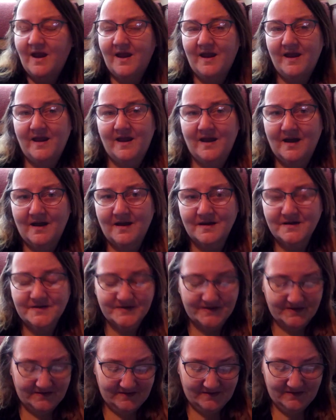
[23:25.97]

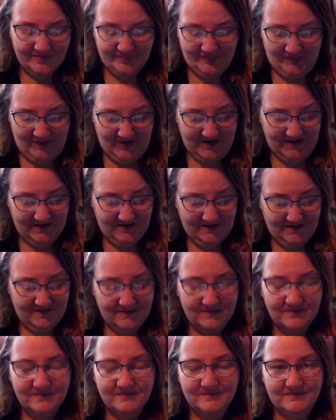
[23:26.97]
And
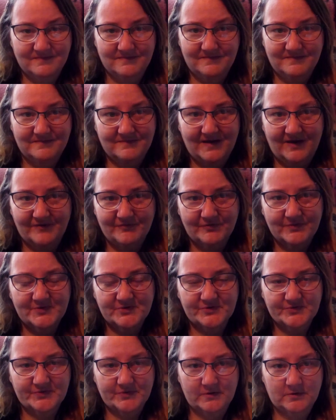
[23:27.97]
then
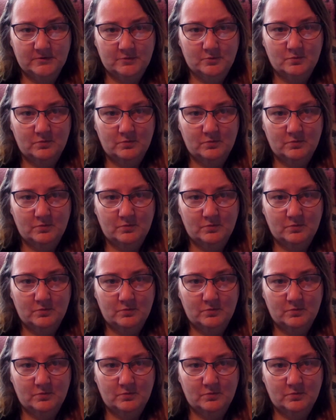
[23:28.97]
everybody's like,